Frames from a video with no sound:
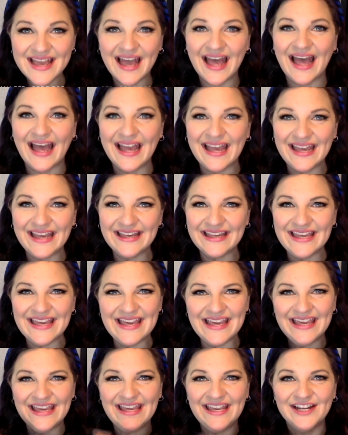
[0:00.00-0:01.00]
Hi, uh,
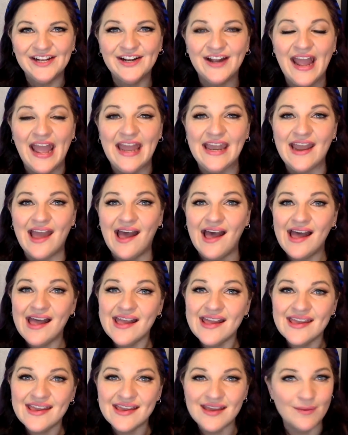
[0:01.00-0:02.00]
Kiki here, and
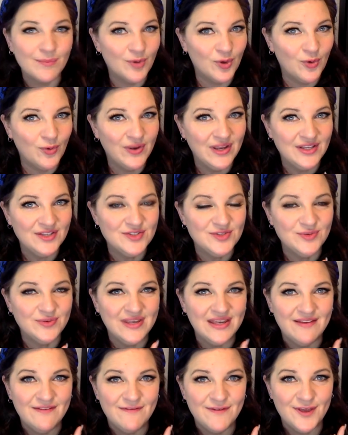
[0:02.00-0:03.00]
I am going to
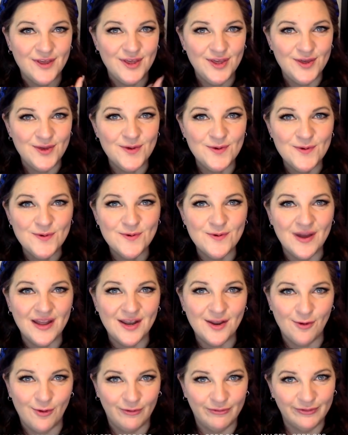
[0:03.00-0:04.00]
give you
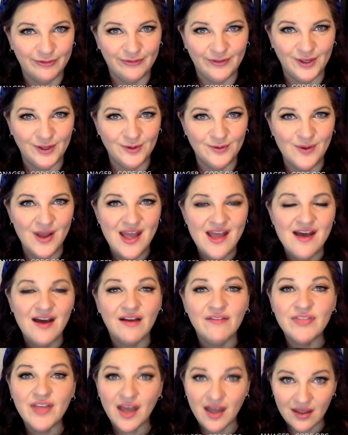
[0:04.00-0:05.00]
an overview
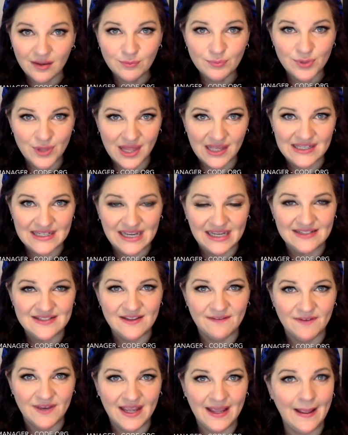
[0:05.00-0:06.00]
of the unplugged
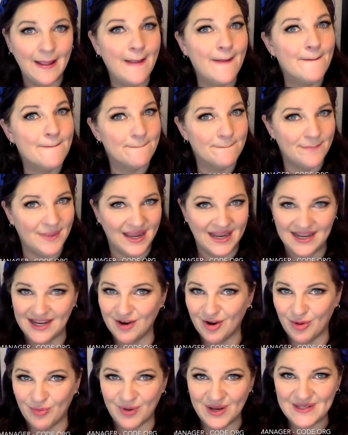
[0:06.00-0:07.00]
activity
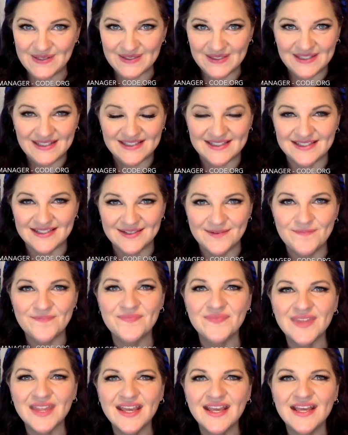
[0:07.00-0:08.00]
binary bracelets.
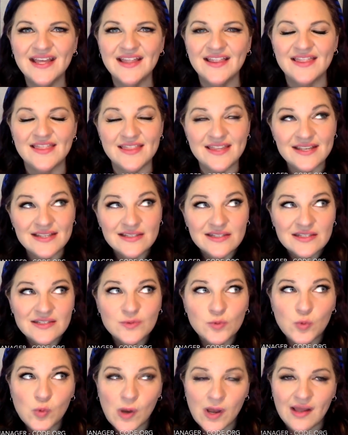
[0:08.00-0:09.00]
This is
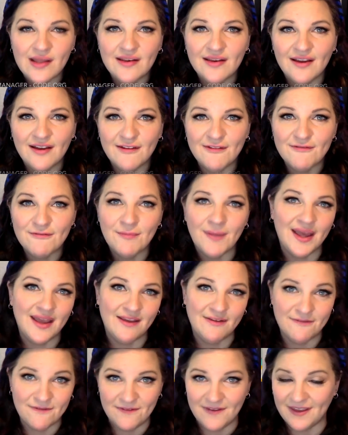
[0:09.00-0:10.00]
one of
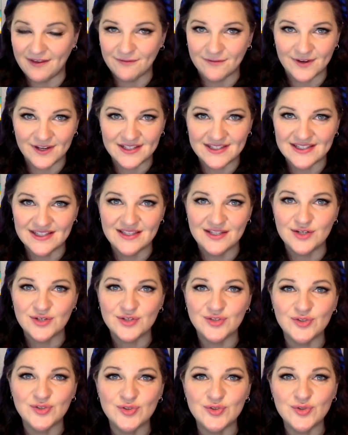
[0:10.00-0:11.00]
my favorites, and there's
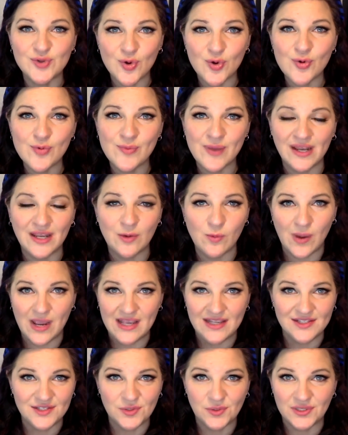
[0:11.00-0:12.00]
so many
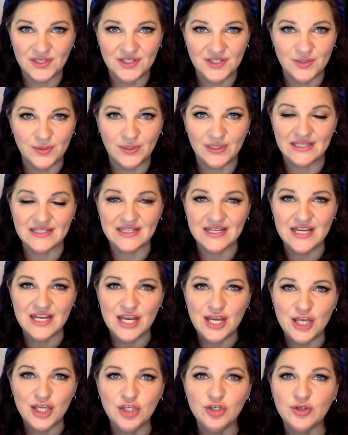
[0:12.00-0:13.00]
ways you can do it.
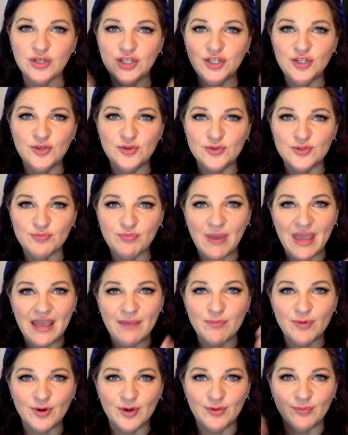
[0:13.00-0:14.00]
You can use
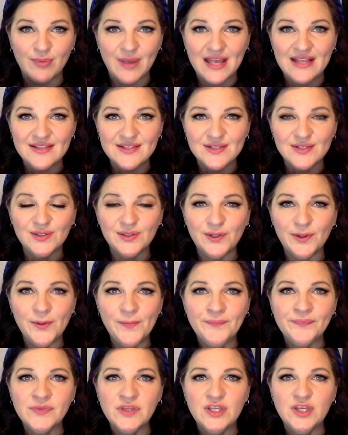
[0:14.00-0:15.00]
paper and pencil,
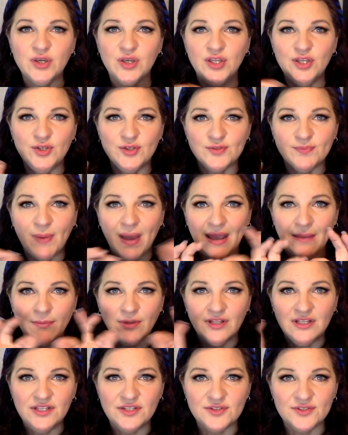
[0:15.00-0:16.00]
you can use pipe
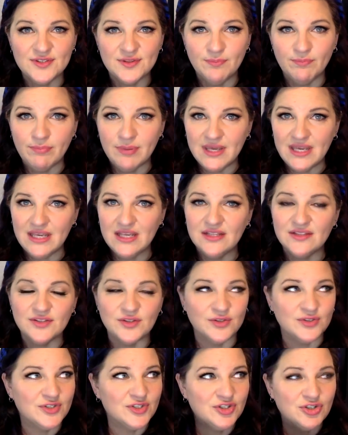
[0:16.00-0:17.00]
cleaners and beads
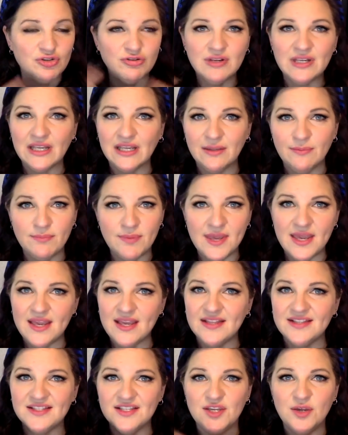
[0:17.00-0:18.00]
or string and
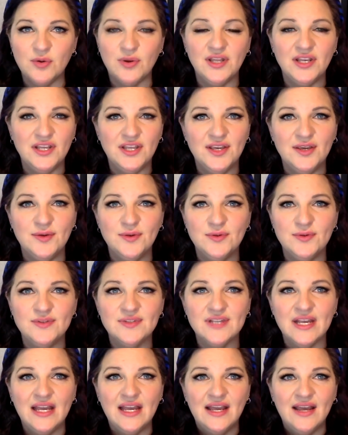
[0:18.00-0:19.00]
beads, you can use
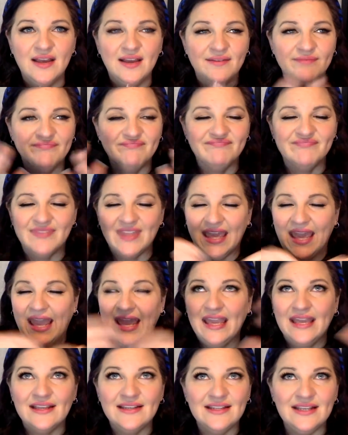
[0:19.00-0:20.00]

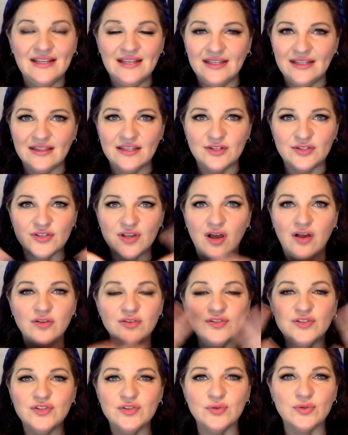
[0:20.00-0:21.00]
candy. There's all
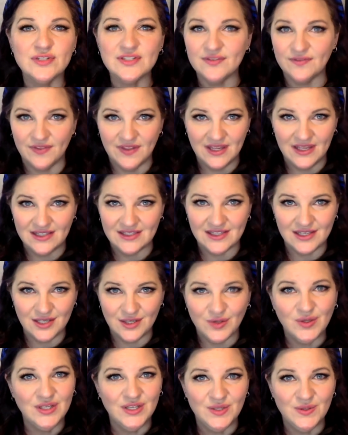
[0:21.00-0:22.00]
sorts of things that
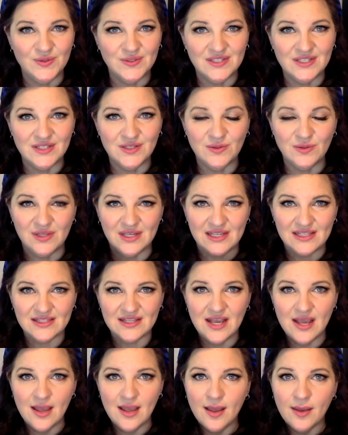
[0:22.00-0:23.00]
you can use to do this.
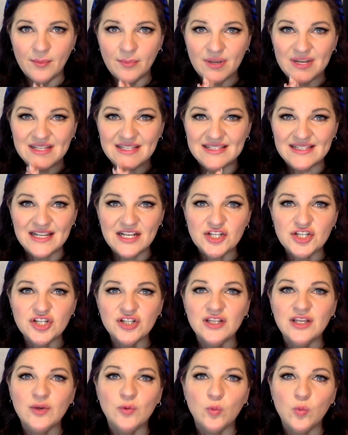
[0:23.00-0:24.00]
But
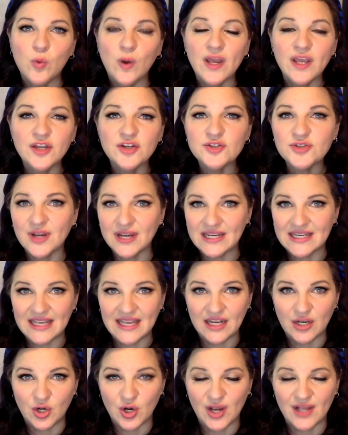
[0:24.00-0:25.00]
essentially, what you're trying to
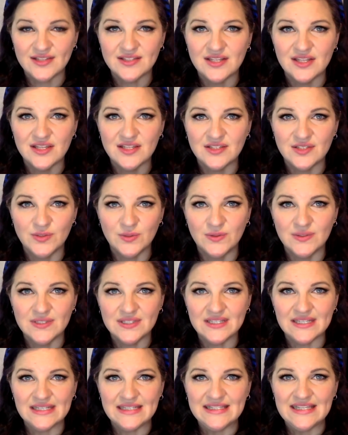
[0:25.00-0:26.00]
get across to the
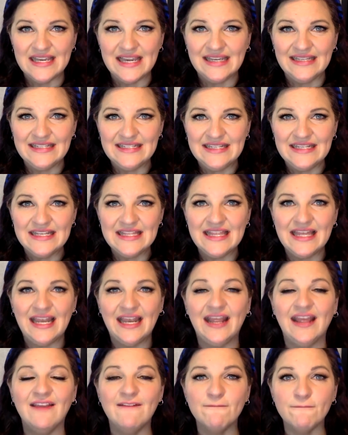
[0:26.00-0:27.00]
students is the idea that
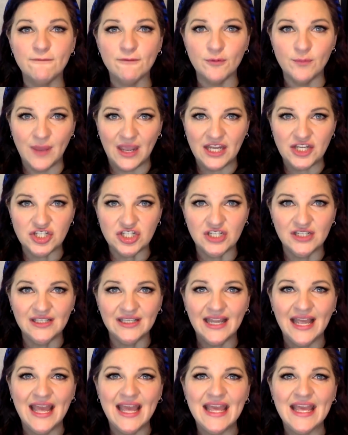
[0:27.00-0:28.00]

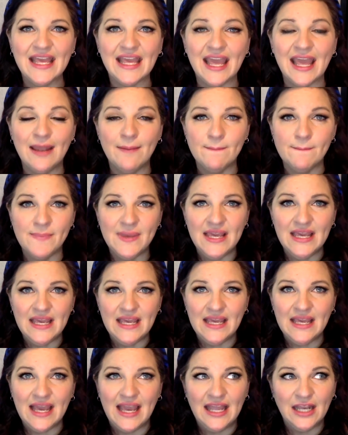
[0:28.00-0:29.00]
information can
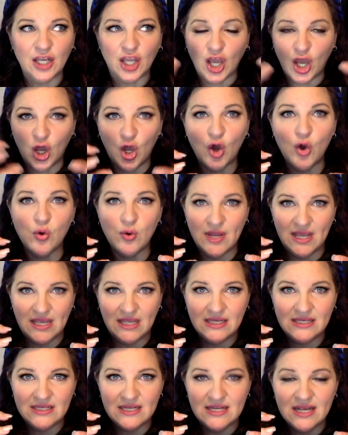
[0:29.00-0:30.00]
be
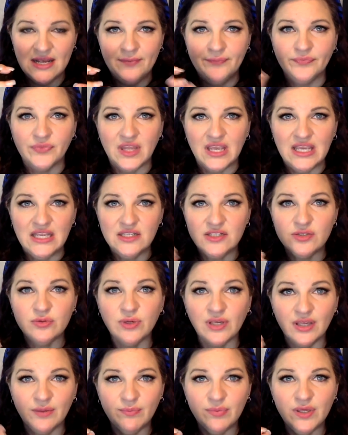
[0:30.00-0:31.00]
encoded into a
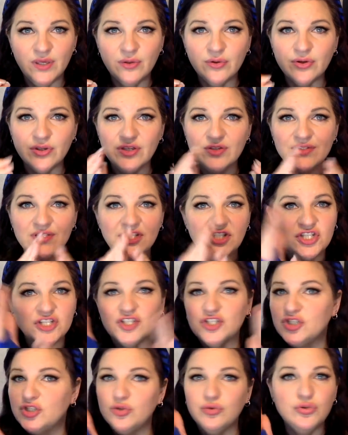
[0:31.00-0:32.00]
computer using
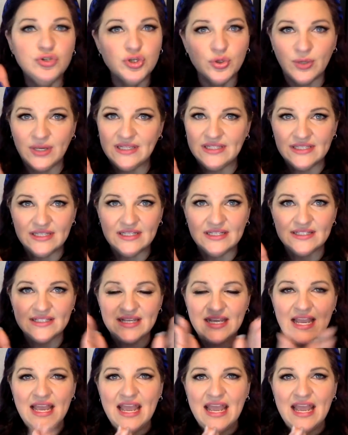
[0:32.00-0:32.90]
just two choices.